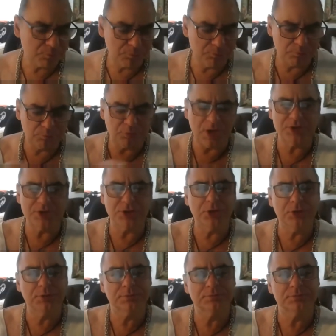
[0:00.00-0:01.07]

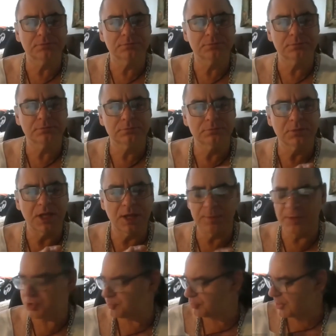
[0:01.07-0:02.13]
Pressure. How
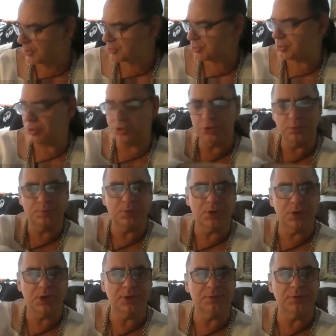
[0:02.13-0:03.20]
much pressure you
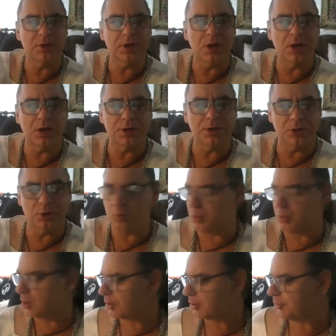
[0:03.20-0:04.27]
put on your
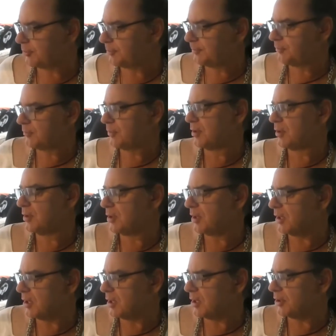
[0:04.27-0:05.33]
work.
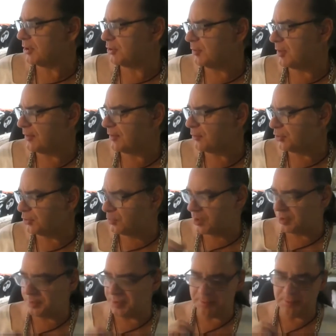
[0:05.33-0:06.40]
You want
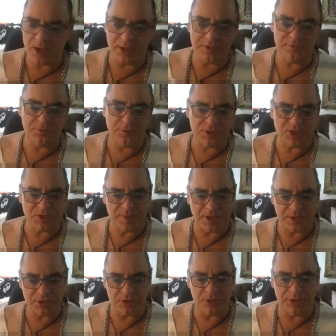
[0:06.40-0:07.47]
to be mindful,
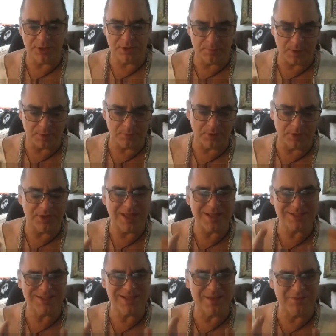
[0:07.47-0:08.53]
especially, remember, in that
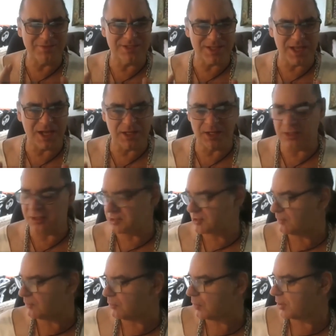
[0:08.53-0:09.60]
7 seconds
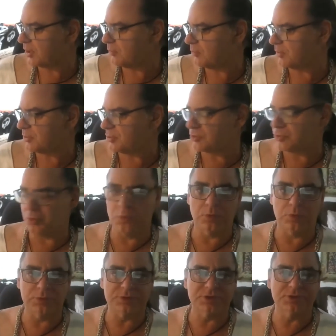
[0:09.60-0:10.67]
of working with the
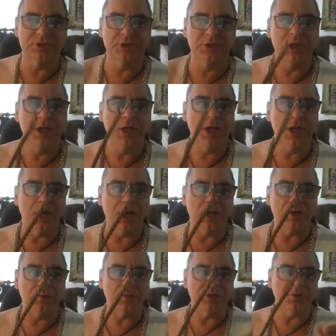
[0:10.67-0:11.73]
tools,
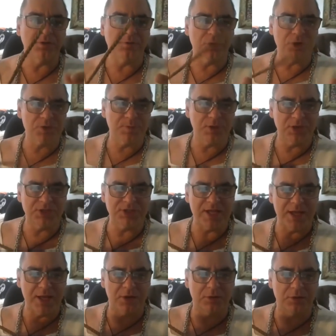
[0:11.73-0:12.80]
when you first put it
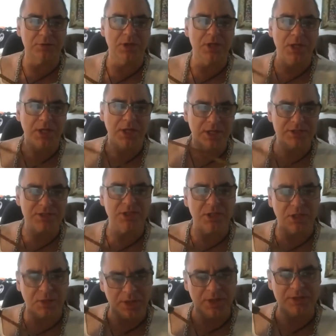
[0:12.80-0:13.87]
down, it's
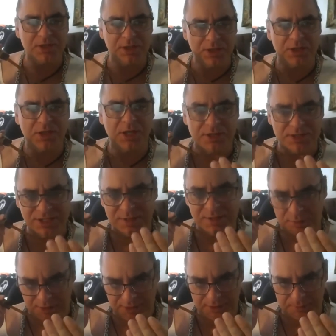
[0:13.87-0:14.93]
gonna cut deeply.